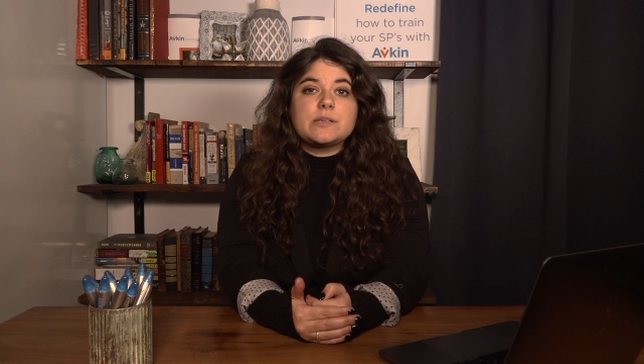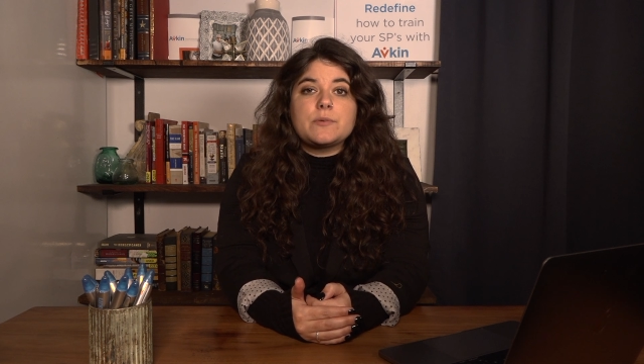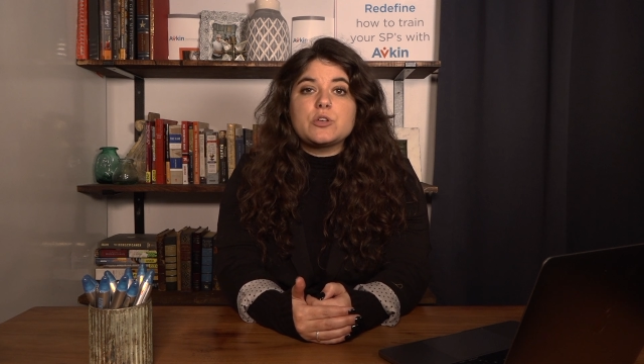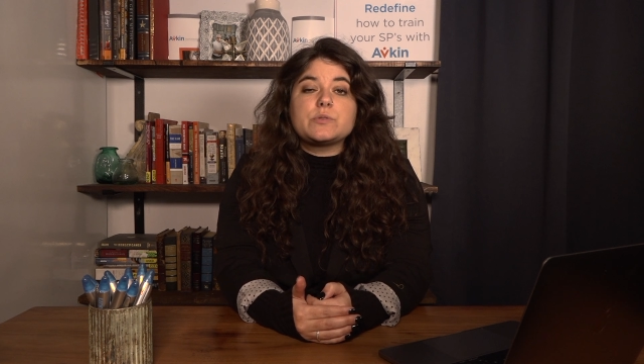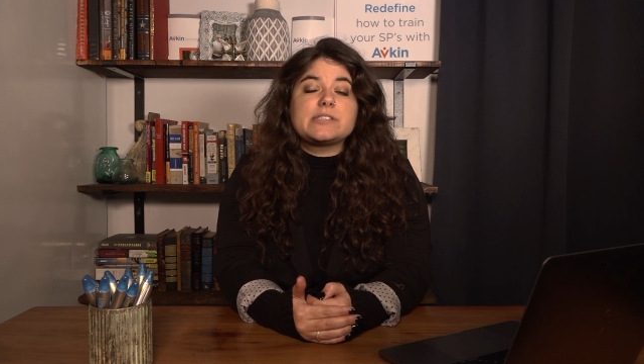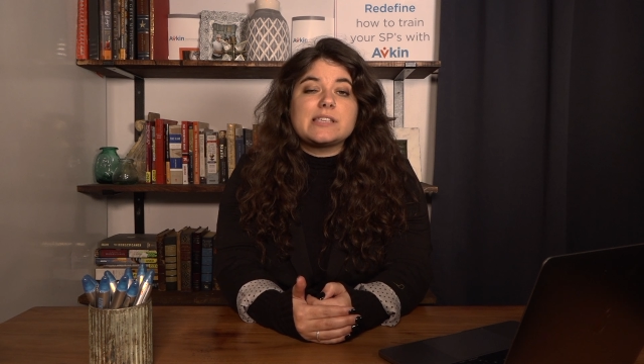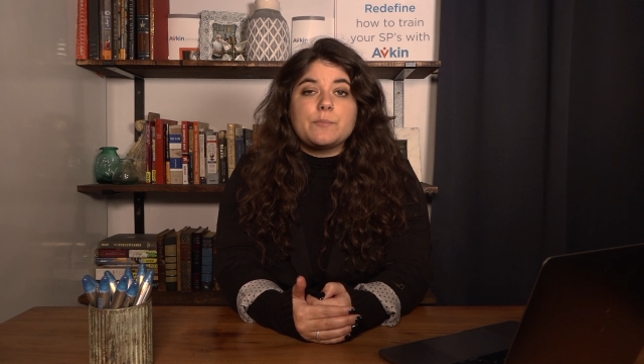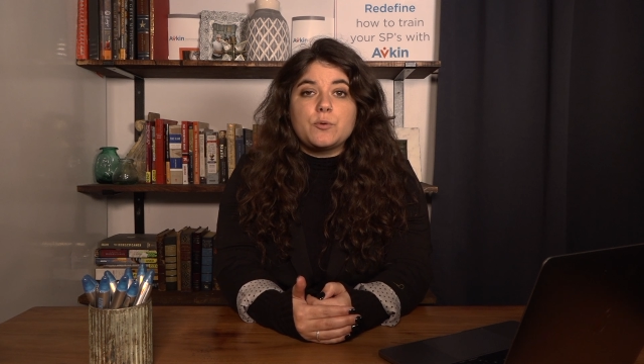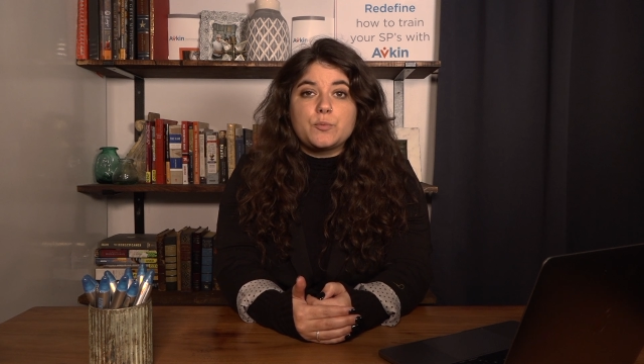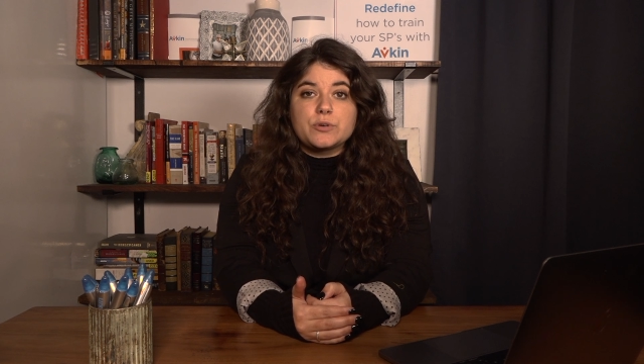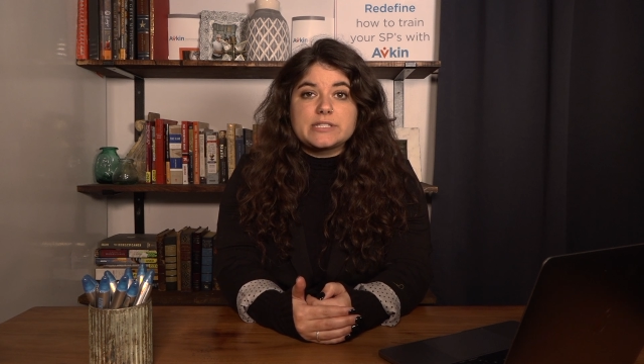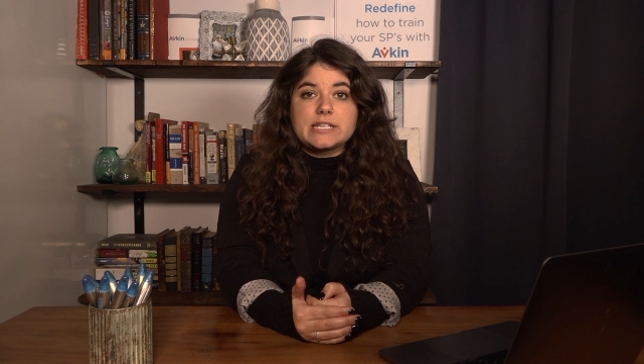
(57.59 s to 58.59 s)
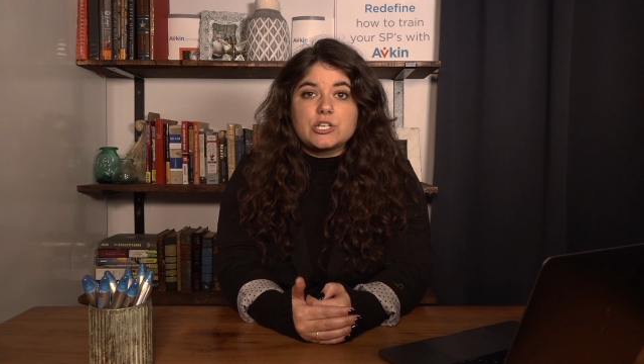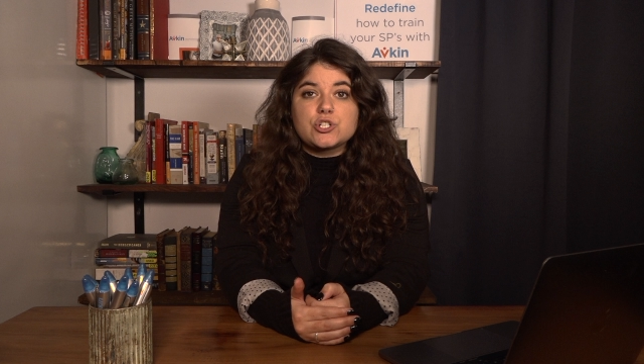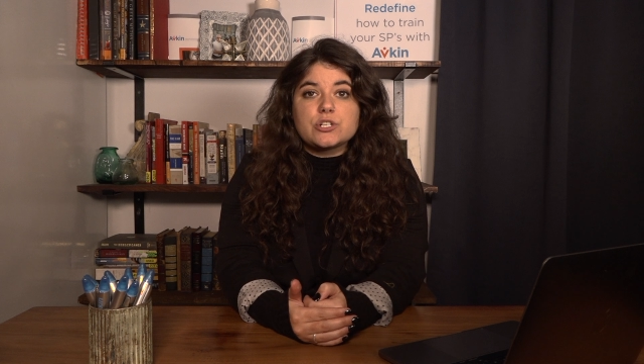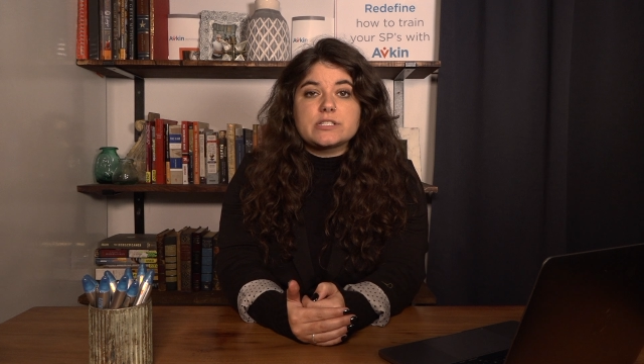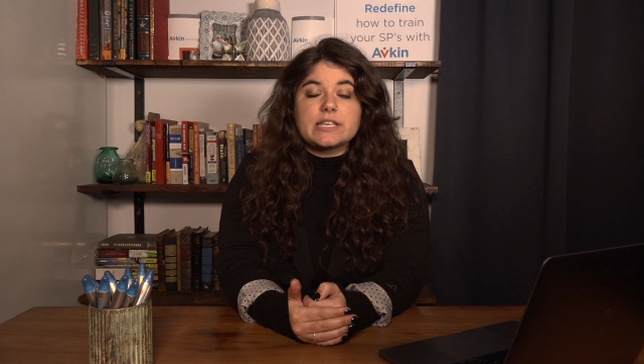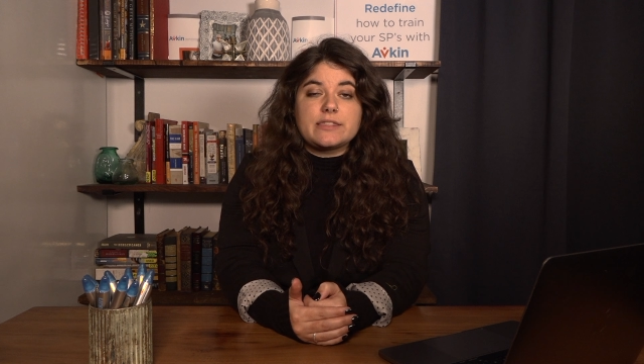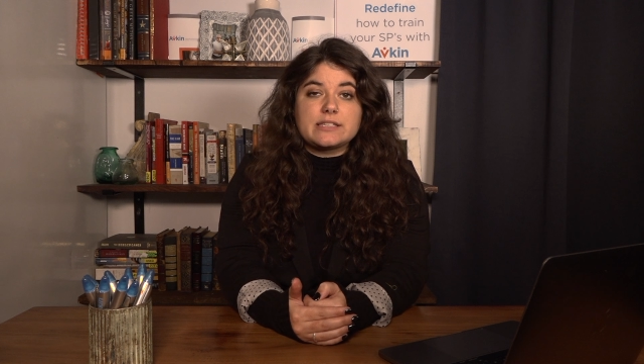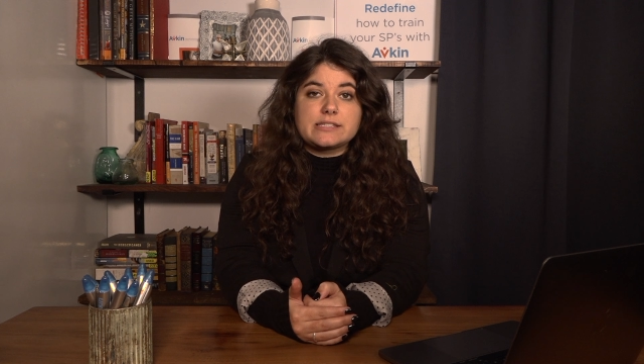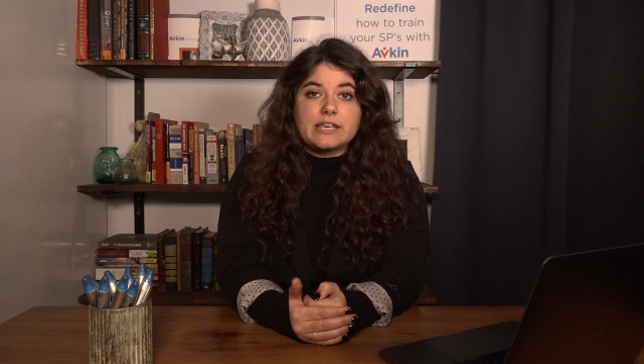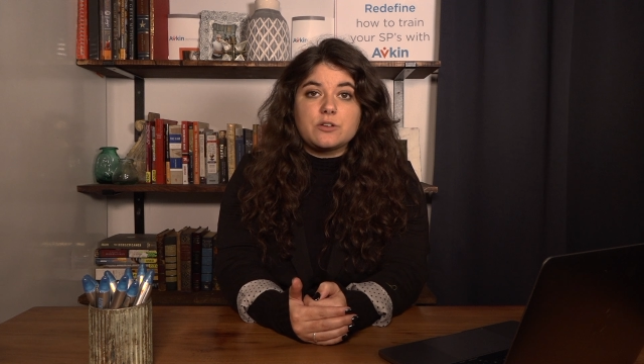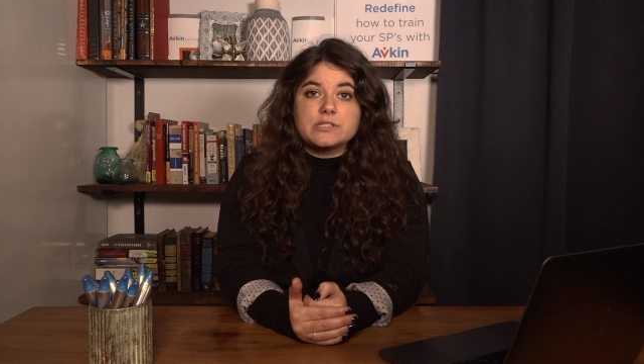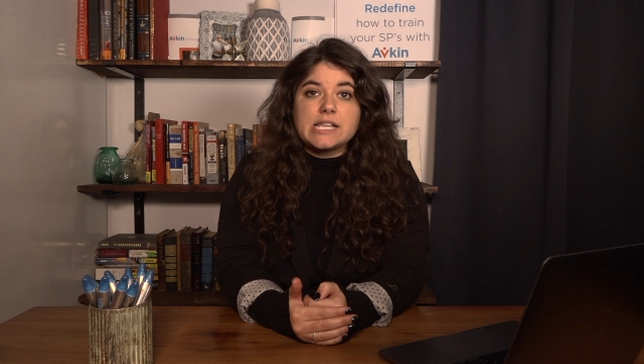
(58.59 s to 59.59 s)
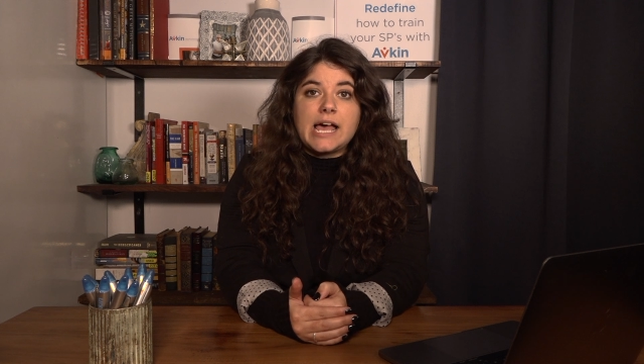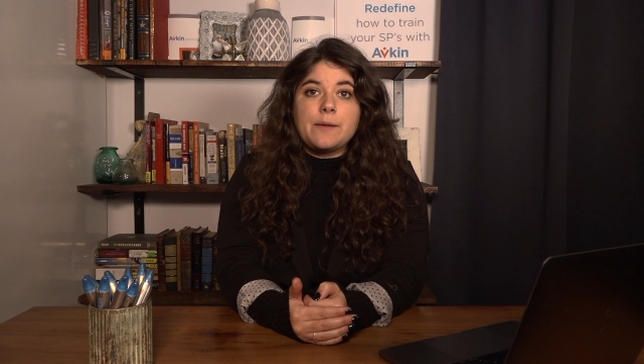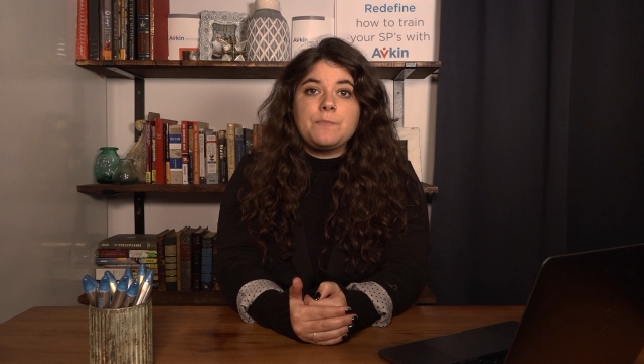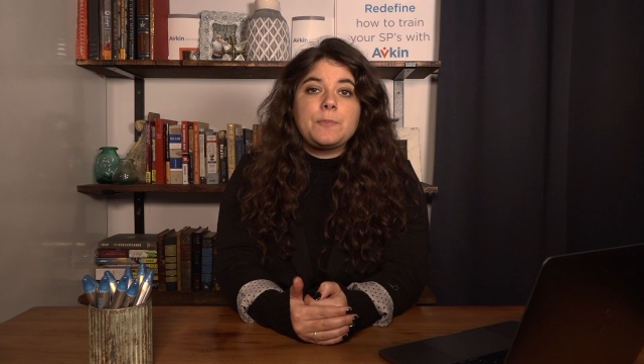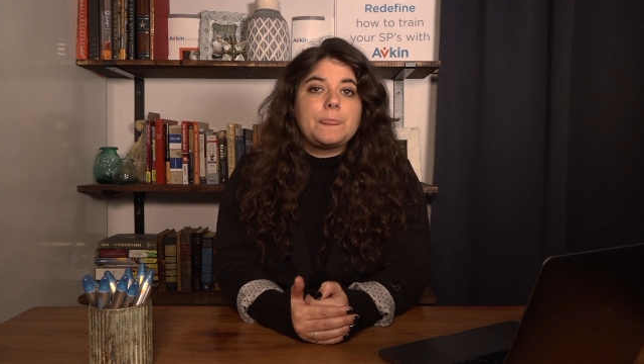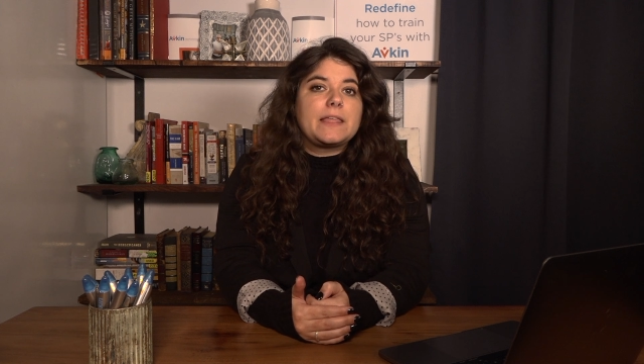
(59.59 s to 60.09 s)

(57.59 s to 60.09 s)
some of those simple procedures in the skills lab,